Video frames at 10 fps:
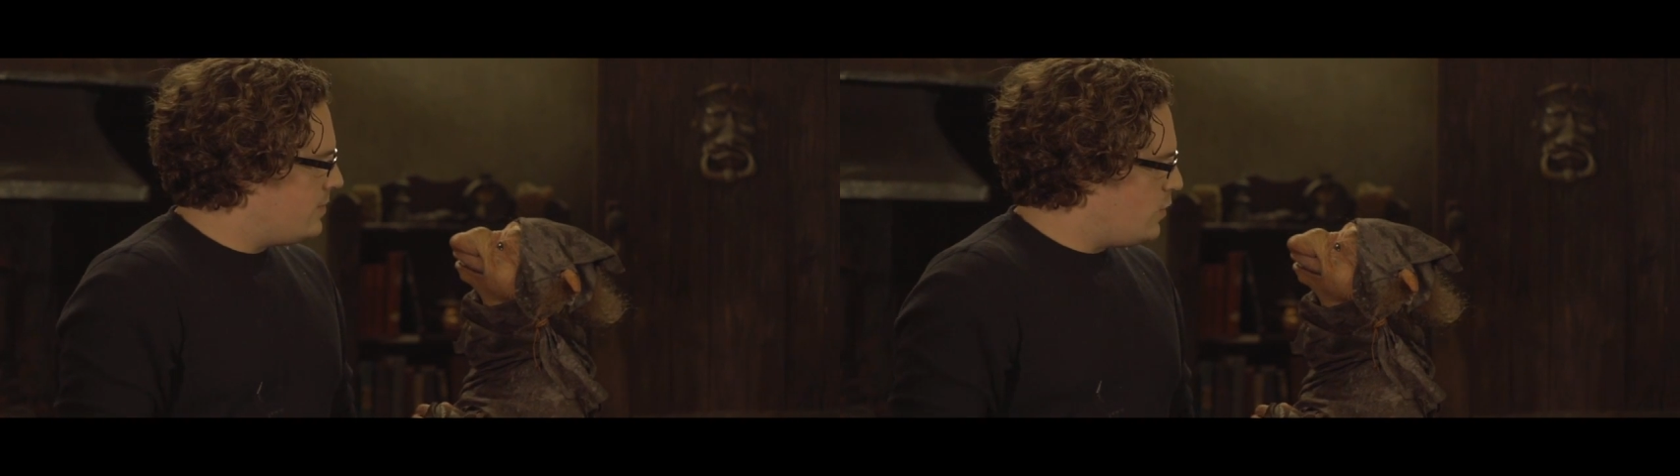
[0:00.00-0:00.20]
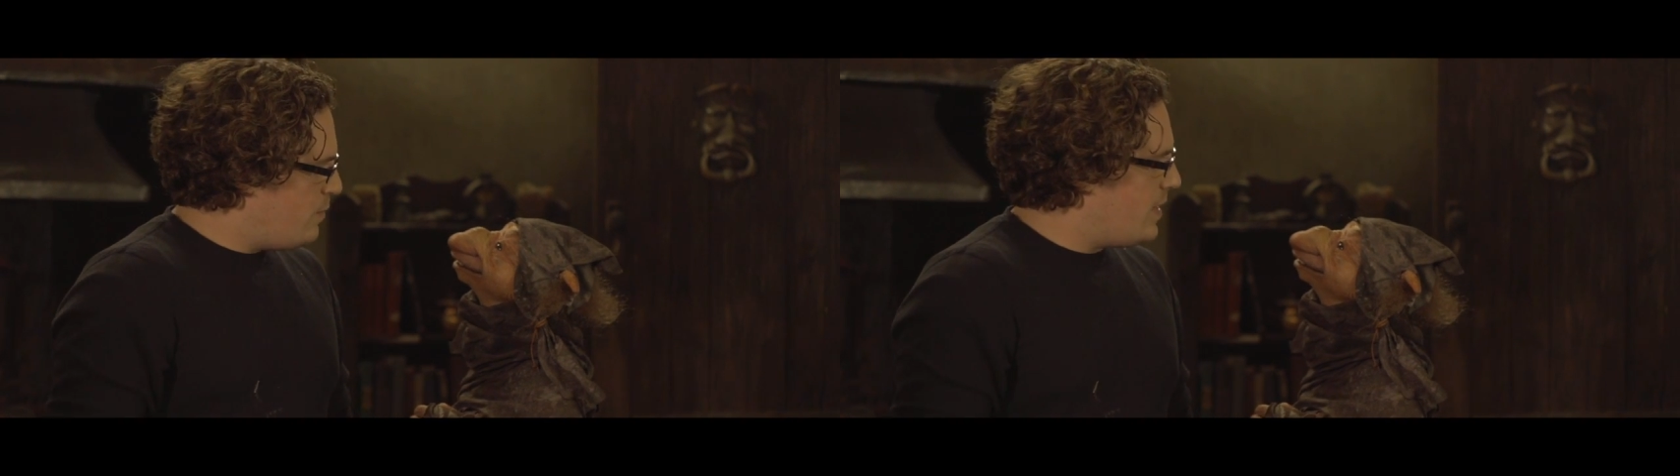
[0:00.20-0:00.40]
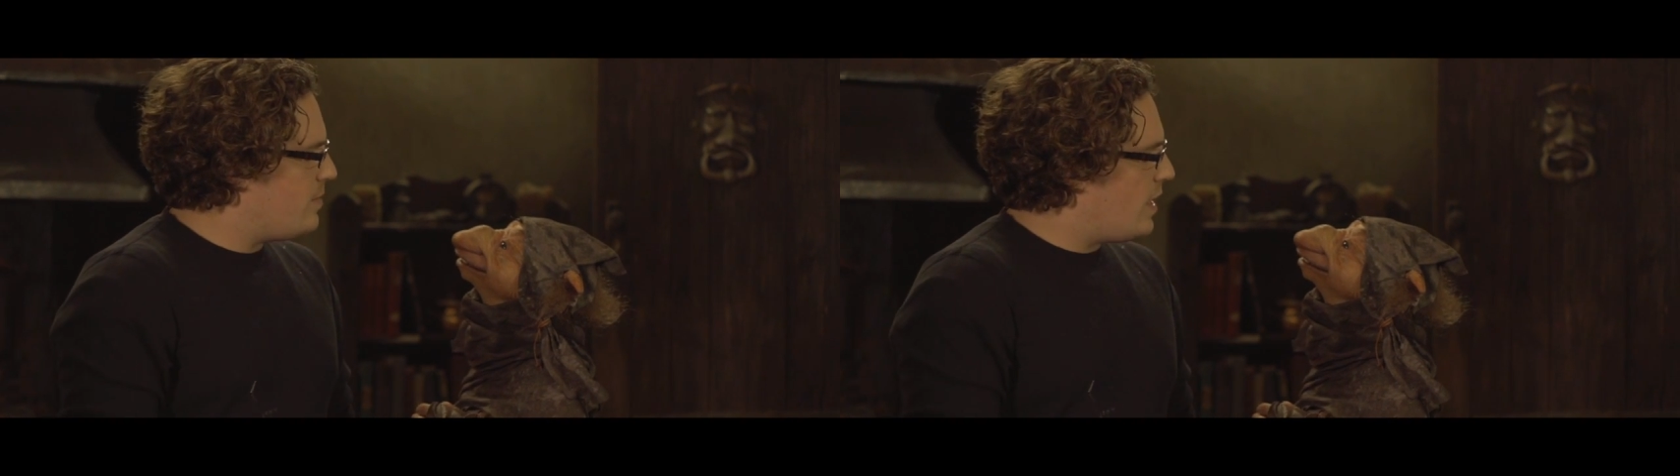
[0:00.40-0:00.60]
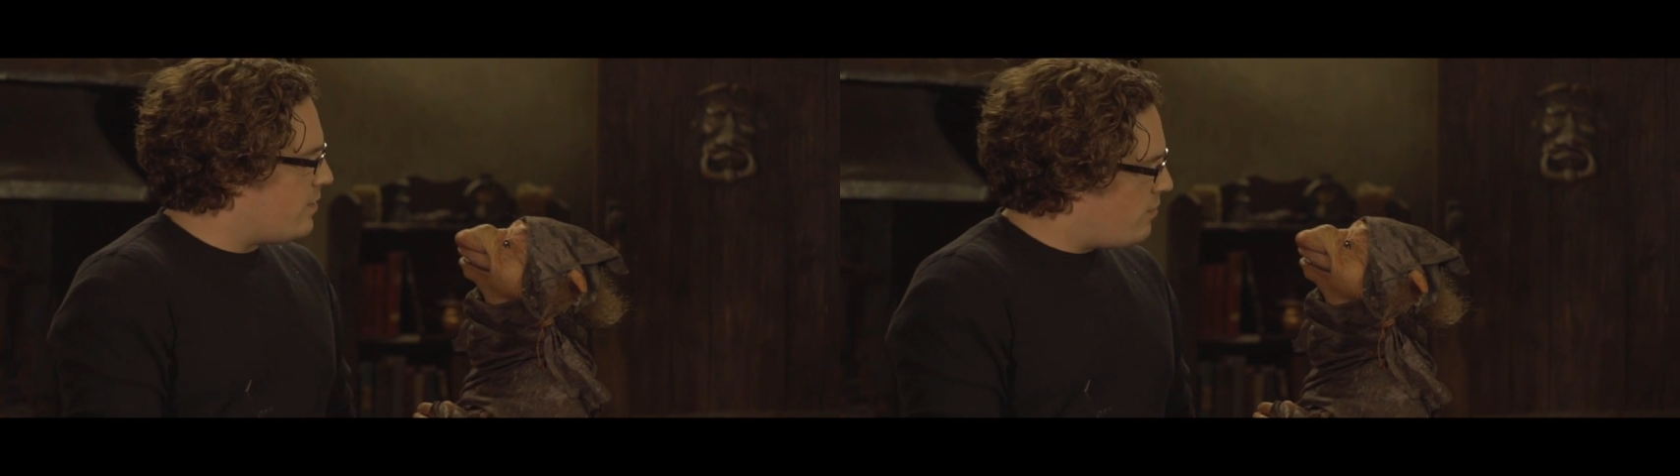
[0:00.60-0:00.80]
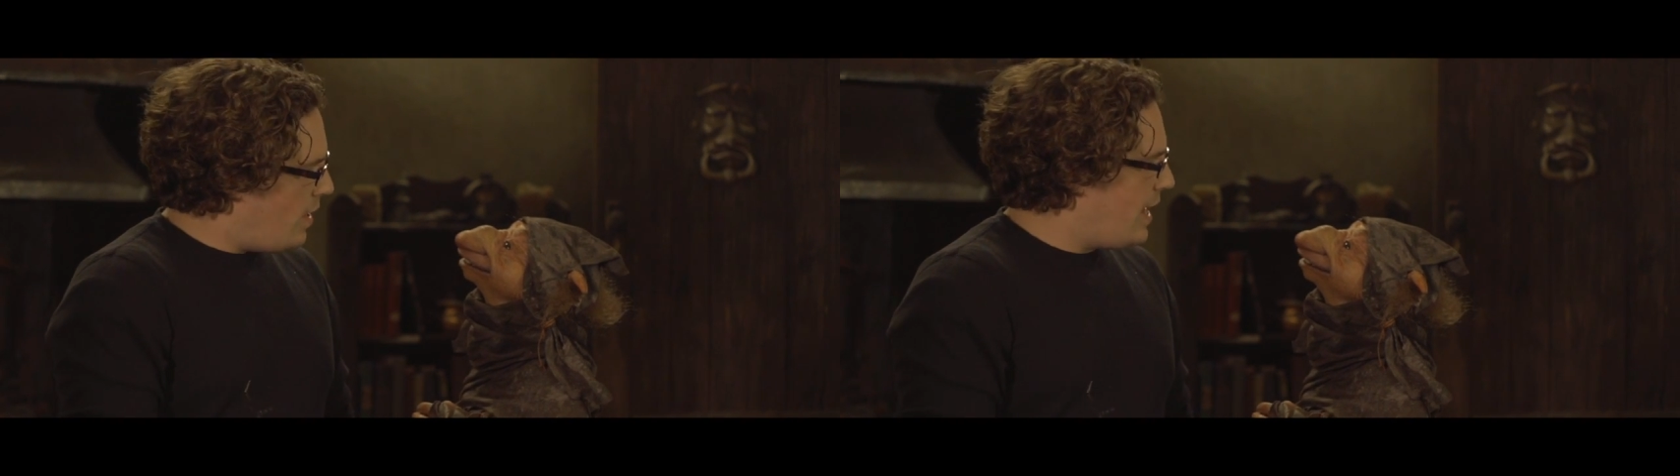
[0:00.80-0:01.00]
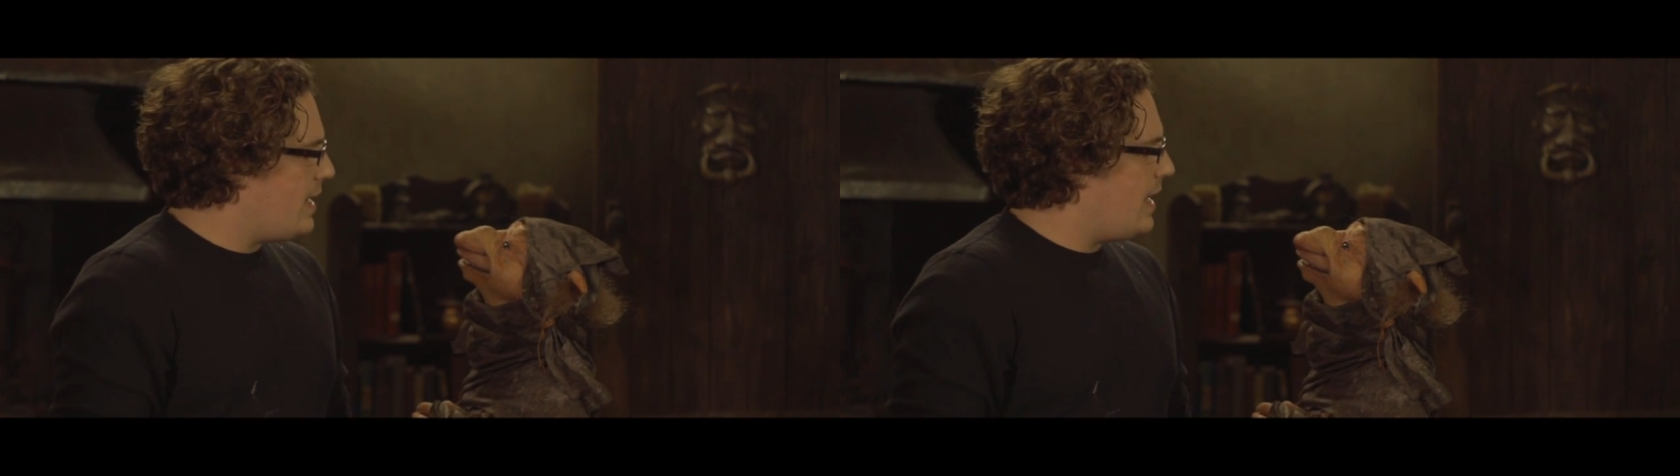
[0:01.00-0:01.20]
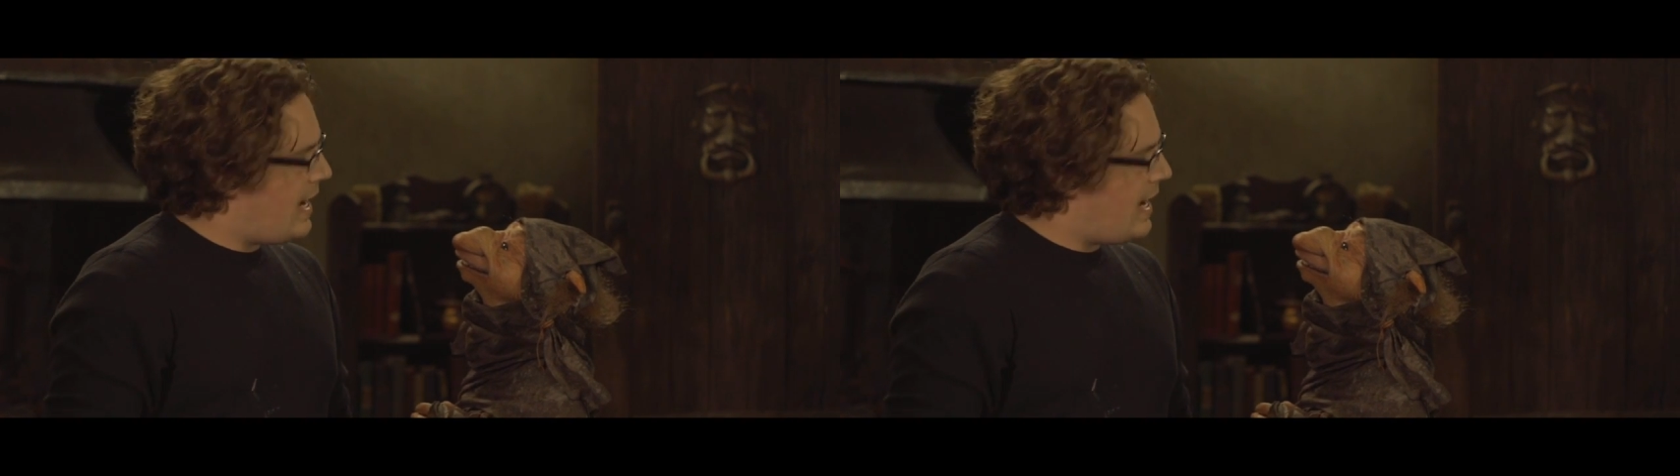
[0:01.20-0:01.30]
you've been my right